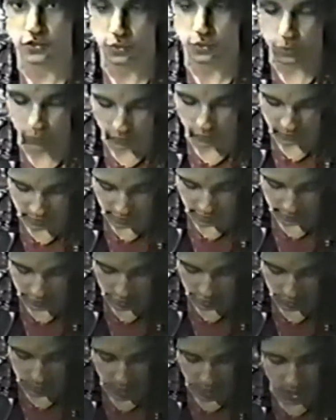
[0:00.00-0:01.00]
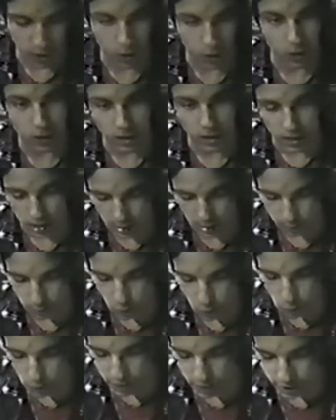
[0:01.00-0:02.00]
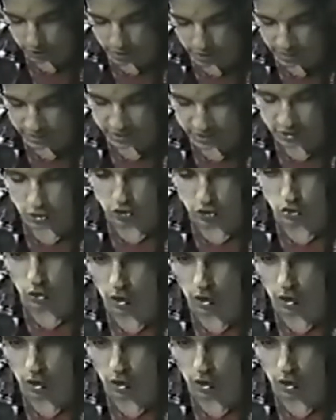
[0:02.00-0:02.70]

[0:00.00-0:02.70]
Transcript: screws and everything. You make a hole here, and in the